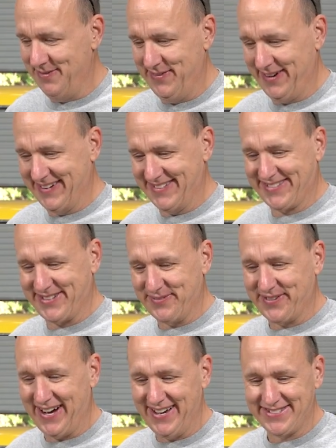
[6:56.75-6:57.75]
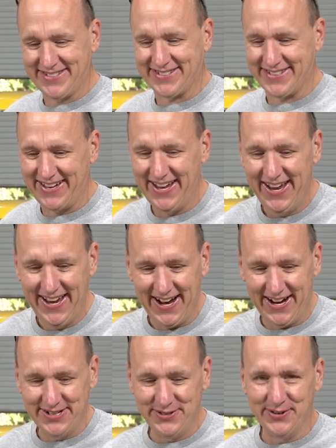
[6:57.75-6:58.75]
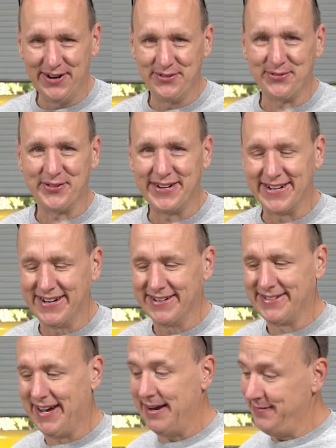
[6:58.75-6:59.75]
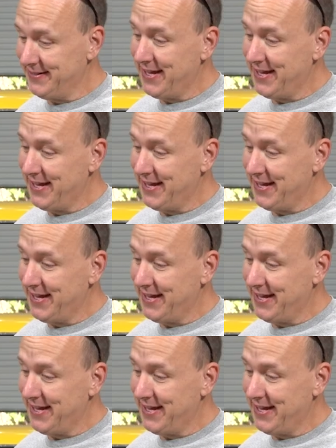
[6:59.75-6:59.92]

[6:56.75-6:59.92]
because subconsciously I knew I was running out of time.